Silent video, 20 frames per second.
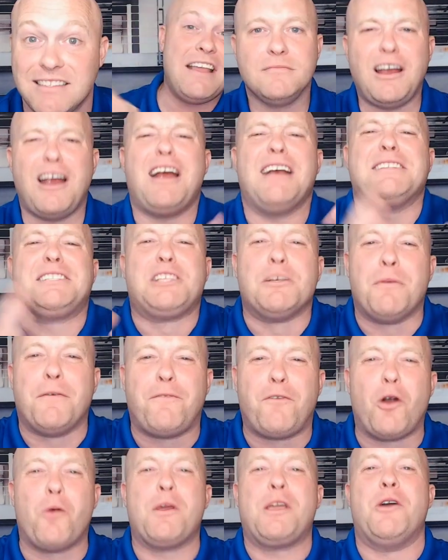All right, so
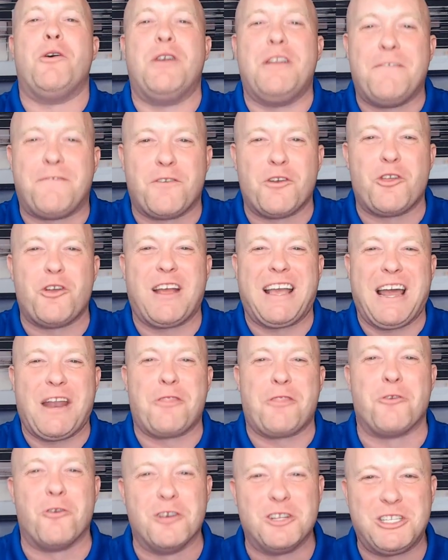before we go any further, I got to
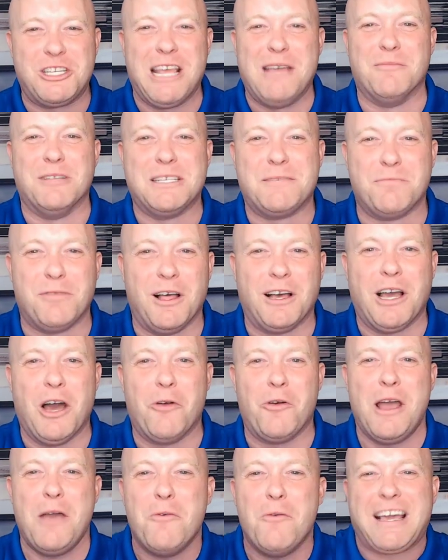throw a shameless plug out,
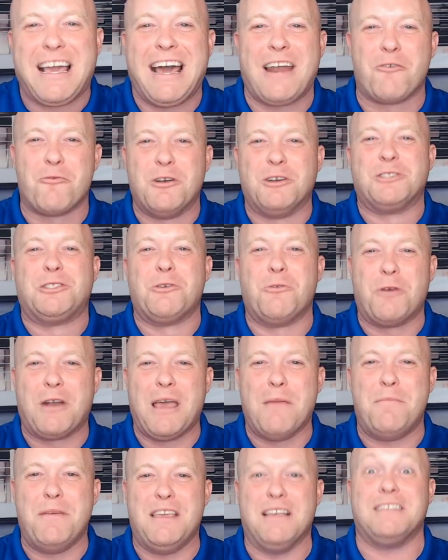right? What kind of realtor would I
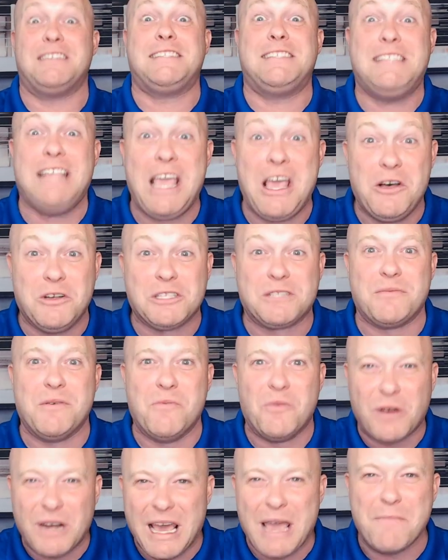be? A salesman
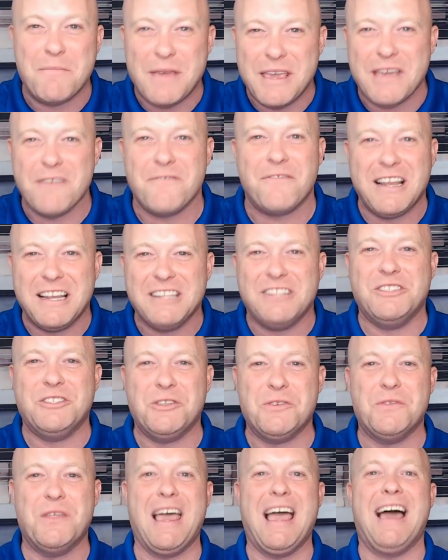would I be if I didn't
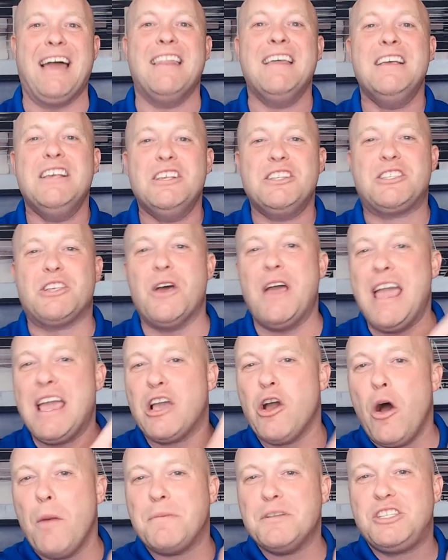do that? So hey,
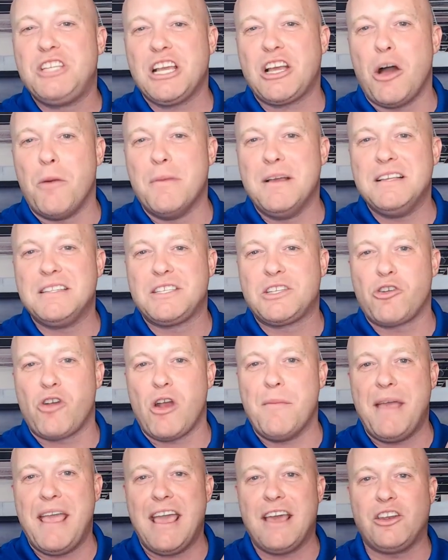go up and check out my
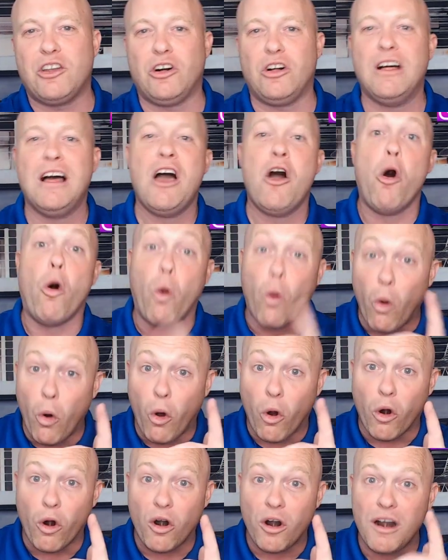Instagram handle,
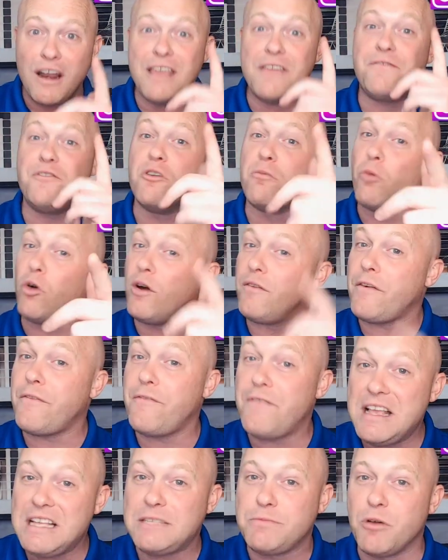or if you're more of a
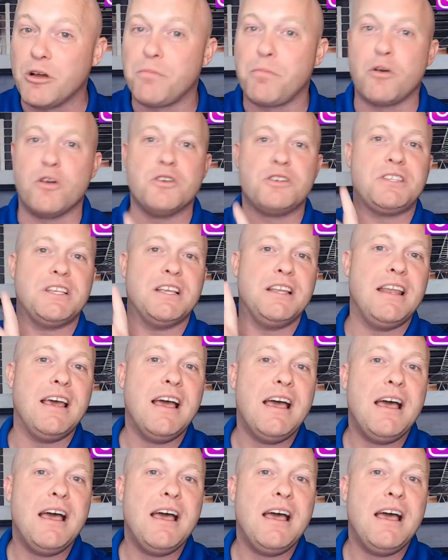Facebook person,